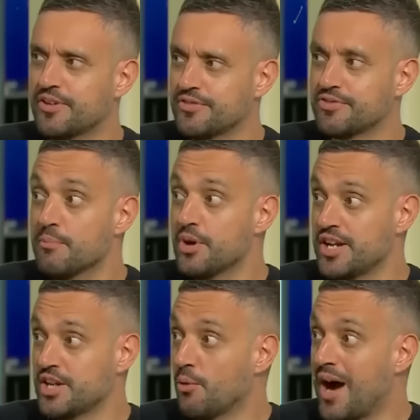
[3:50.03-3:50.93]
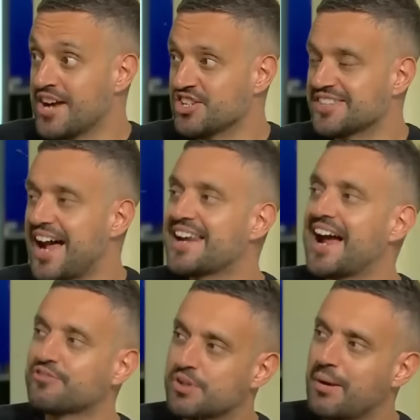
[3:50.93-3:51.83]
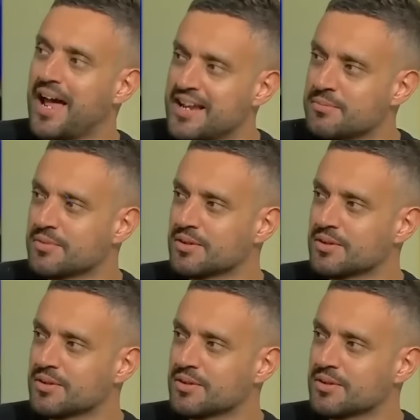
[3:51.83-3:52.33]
for the money and the wages, they'd have to play him.